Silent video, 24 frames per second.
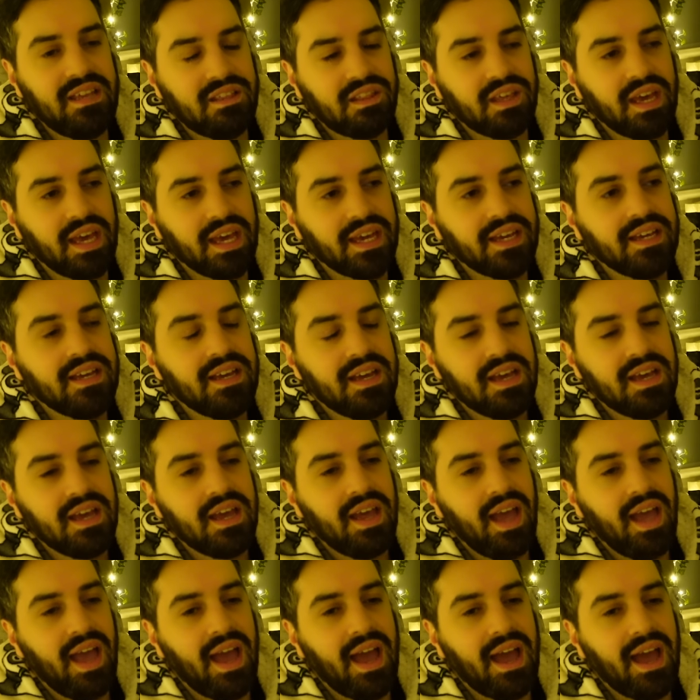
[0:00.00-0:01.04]
thing.
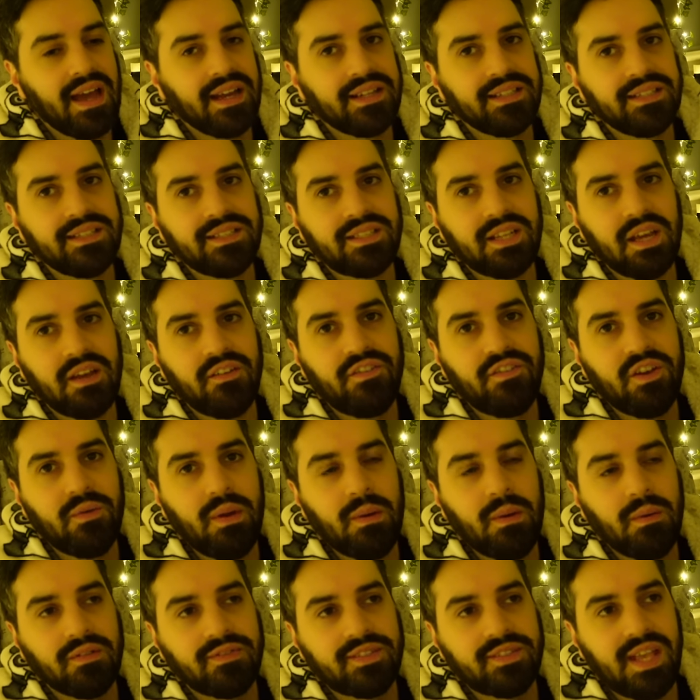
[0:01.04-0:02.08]
And a few
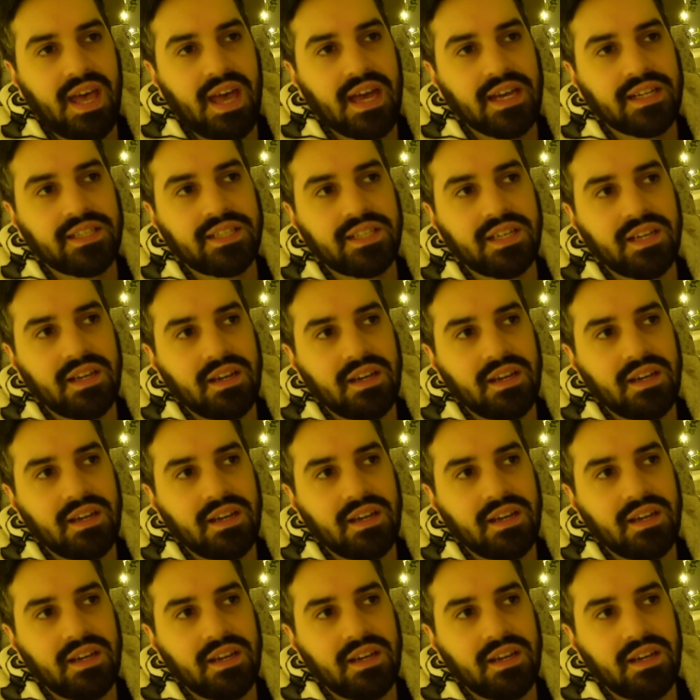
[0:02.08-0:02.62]
people have said